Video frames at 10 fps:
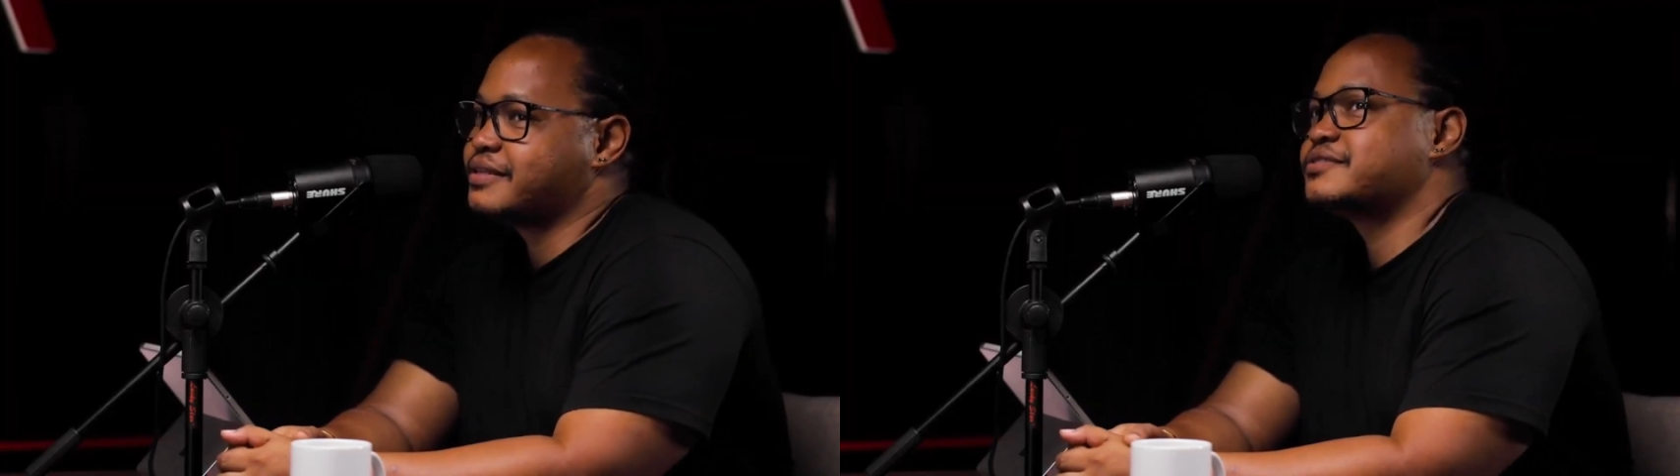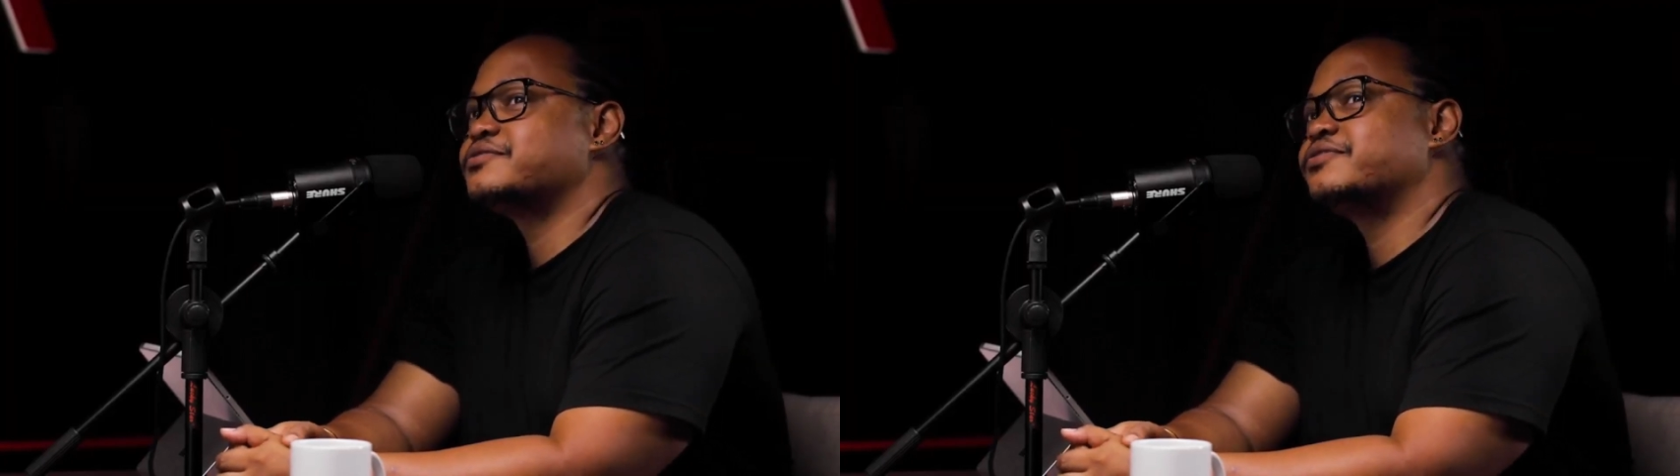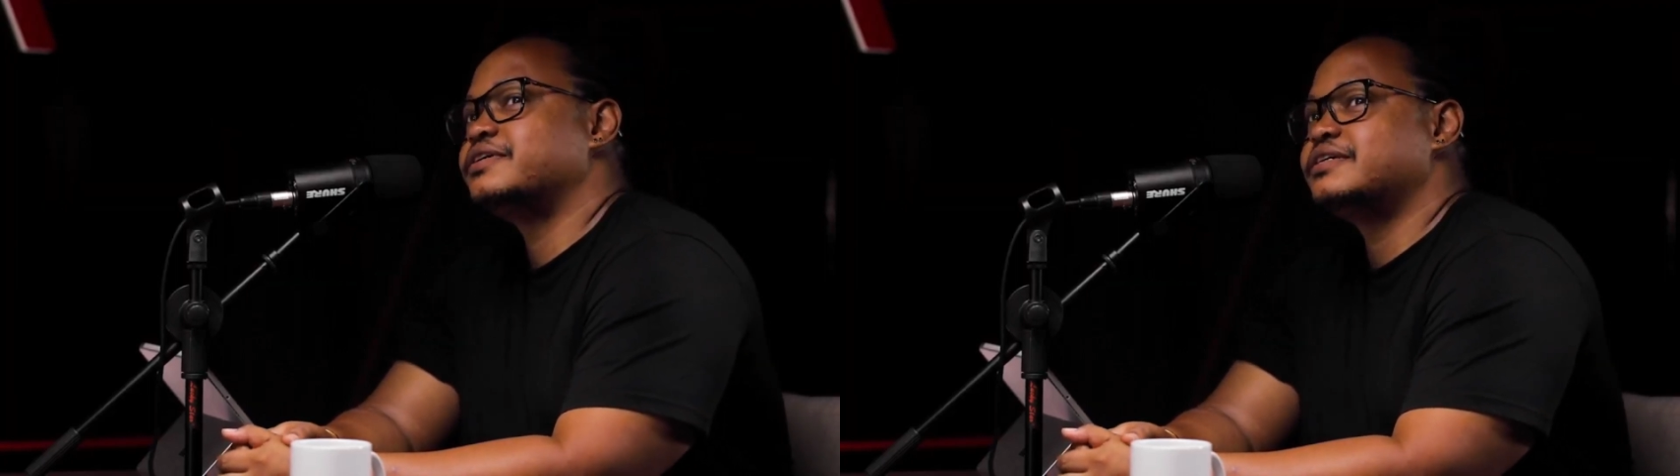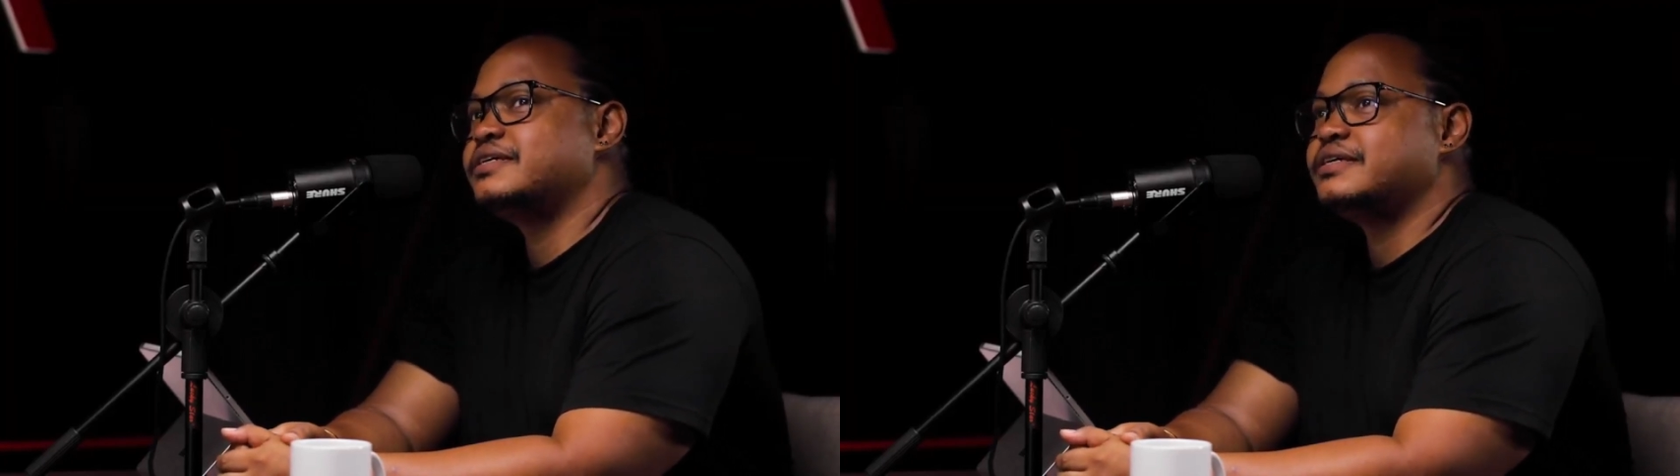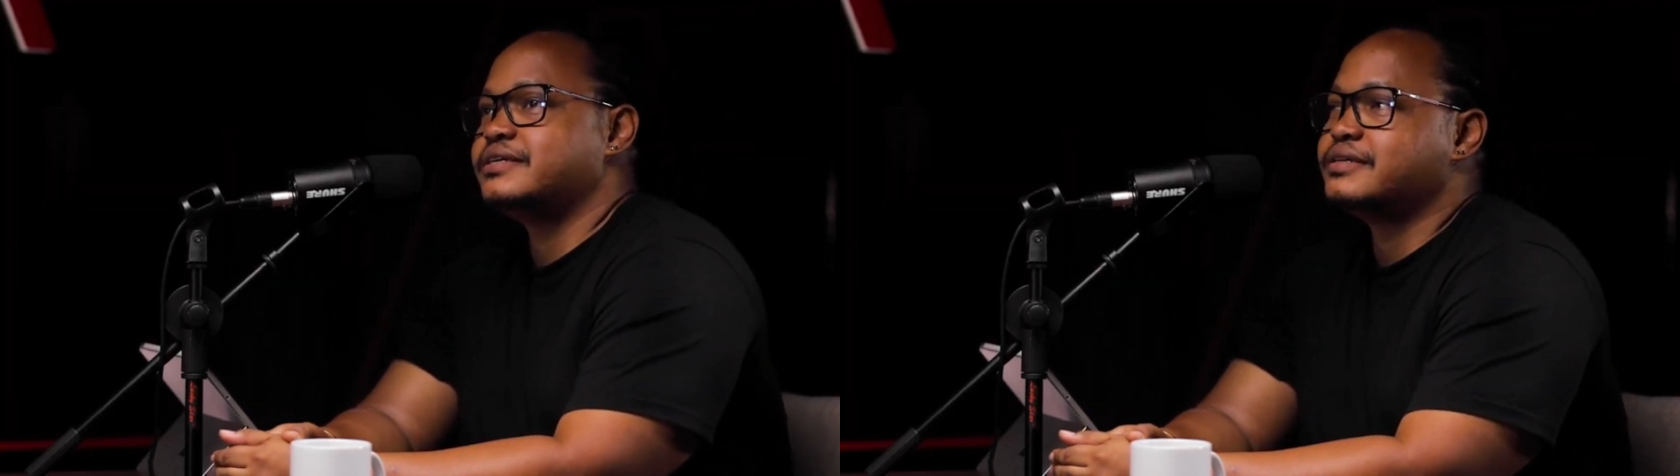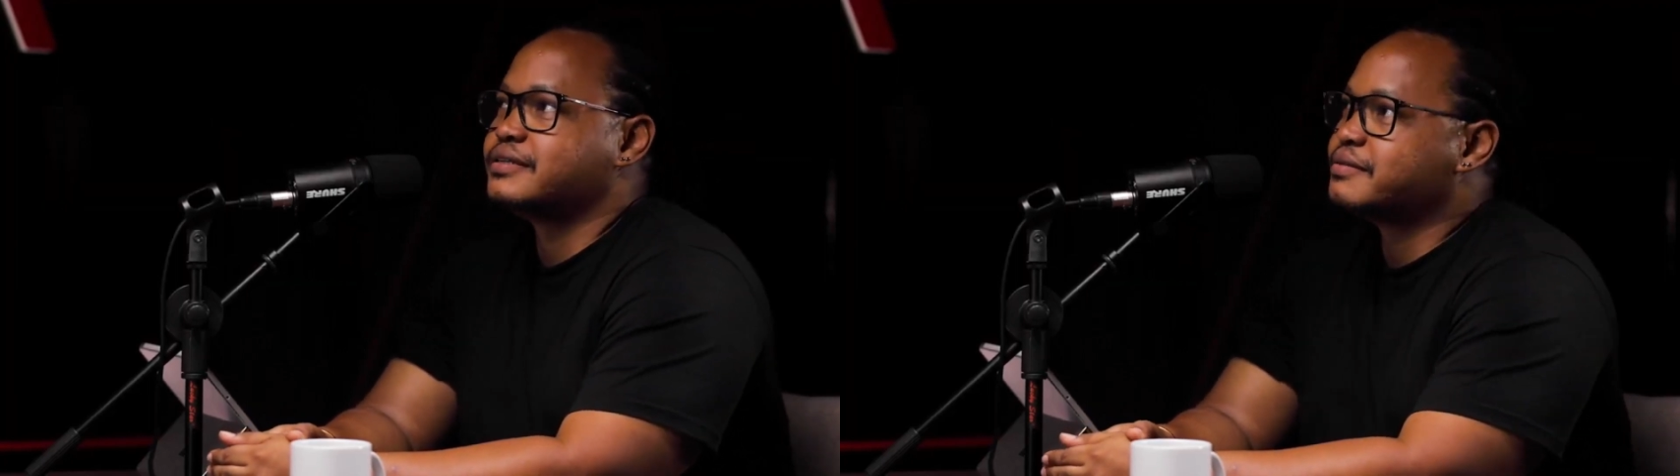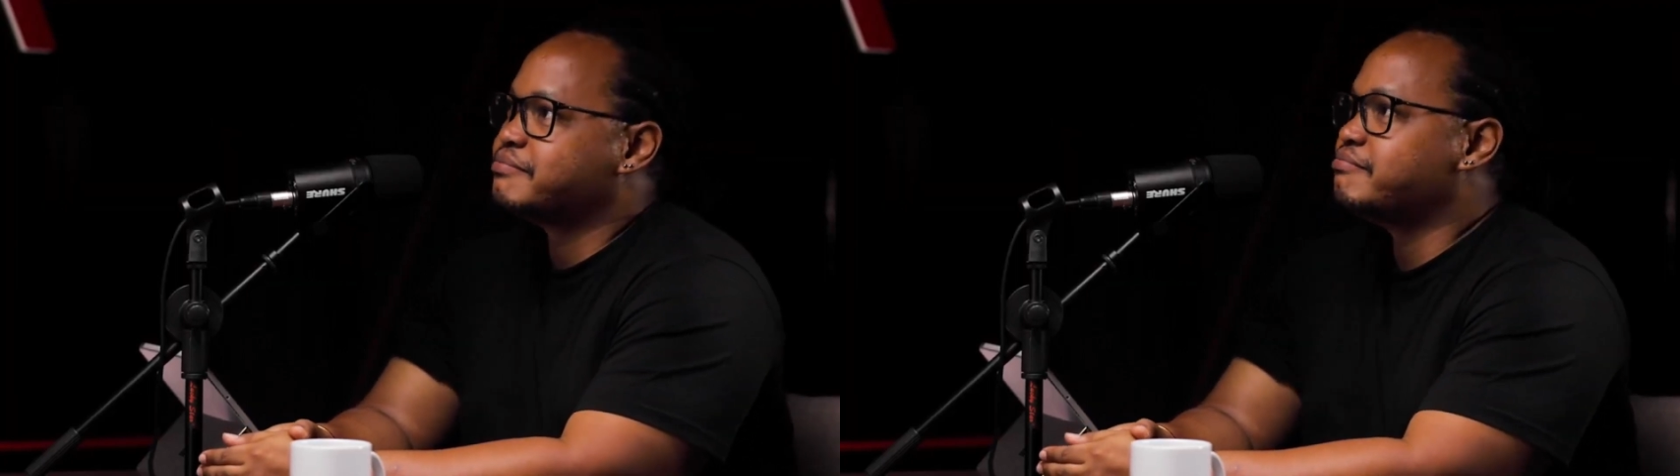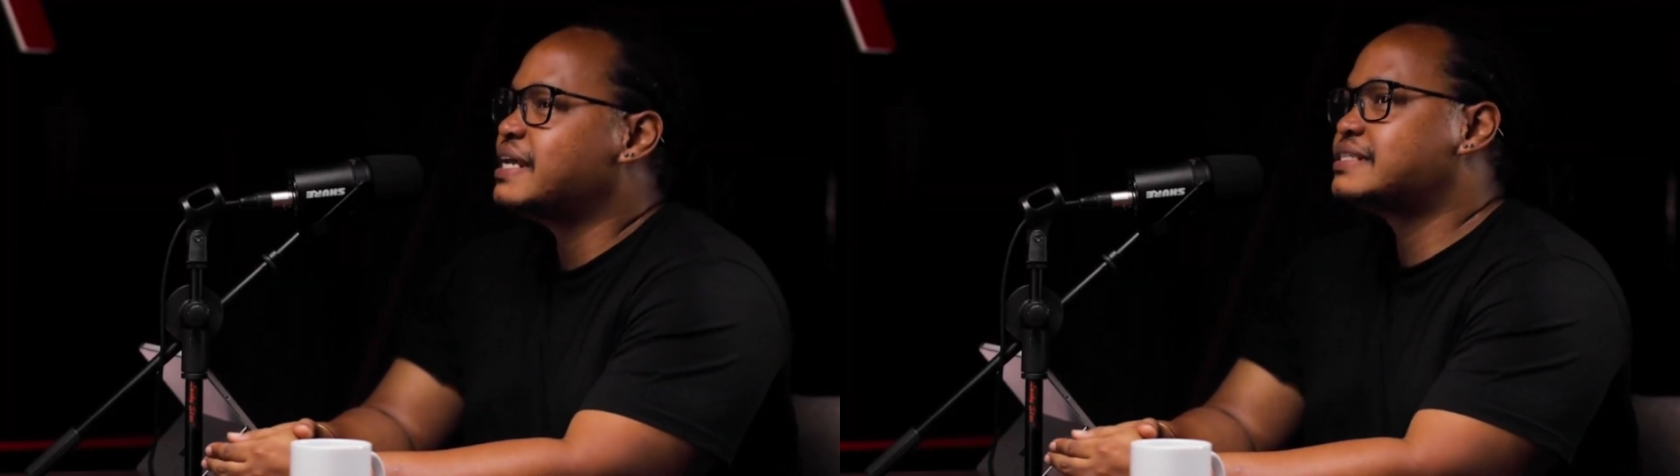
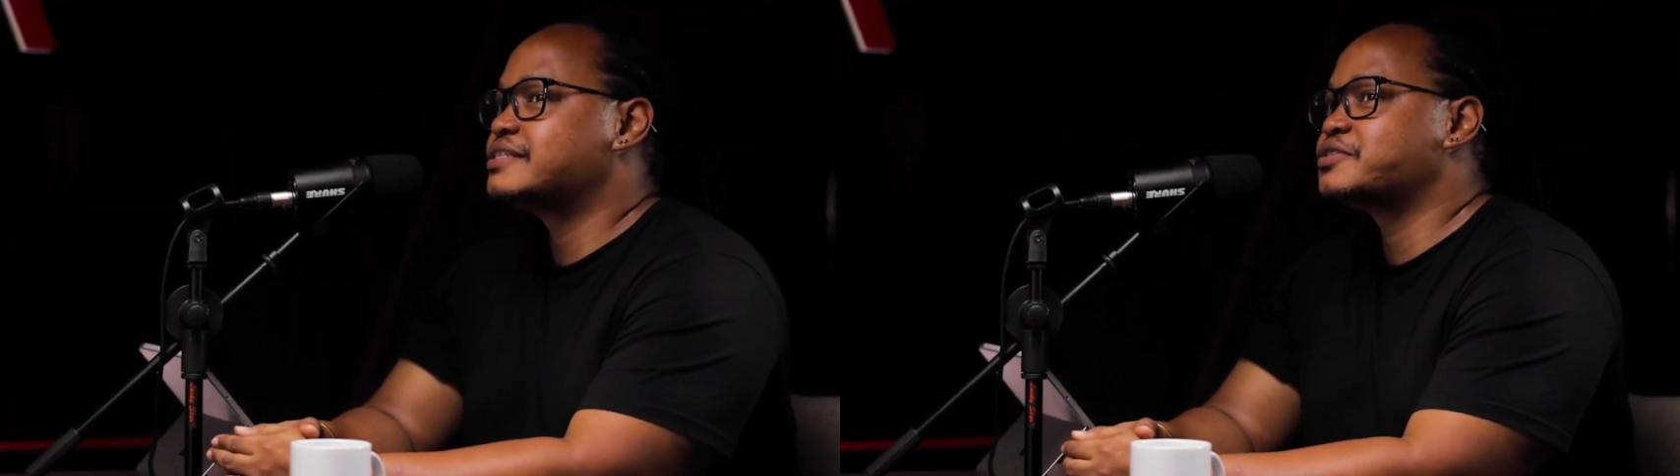the